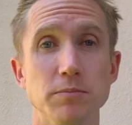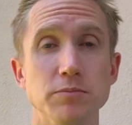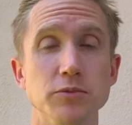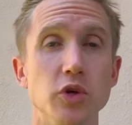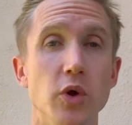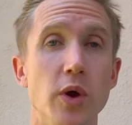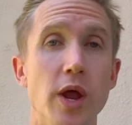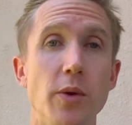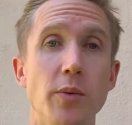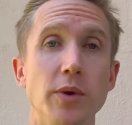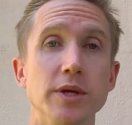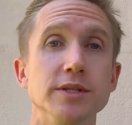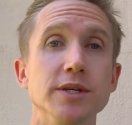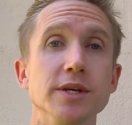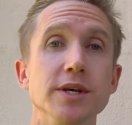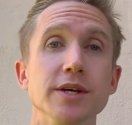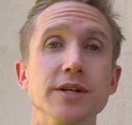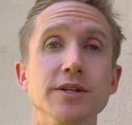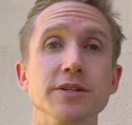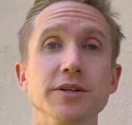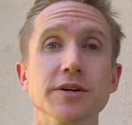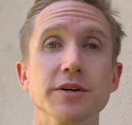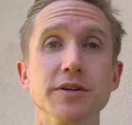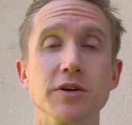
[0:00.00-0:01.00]
So anyways,
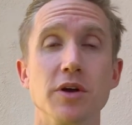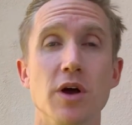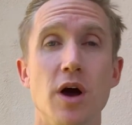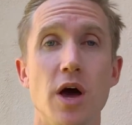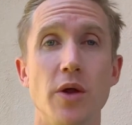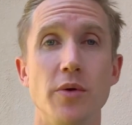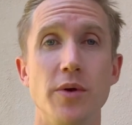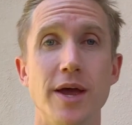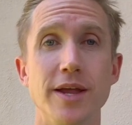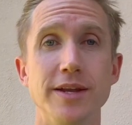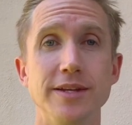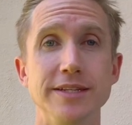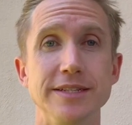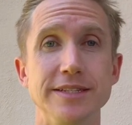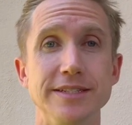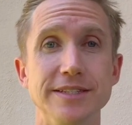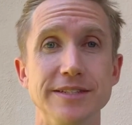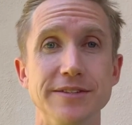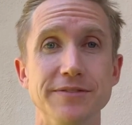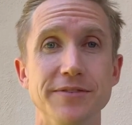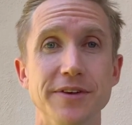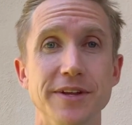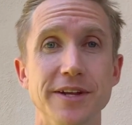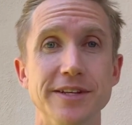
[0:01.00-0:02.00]
Dylan Conrad, DC
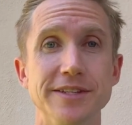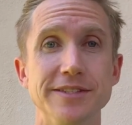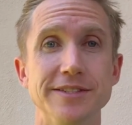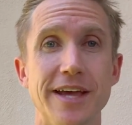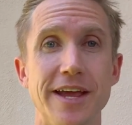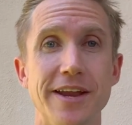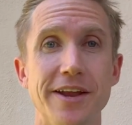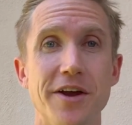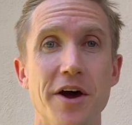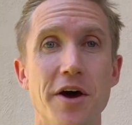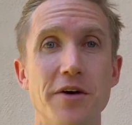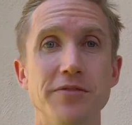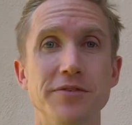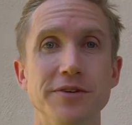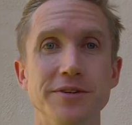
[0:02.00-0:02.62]
Fitness, signing off.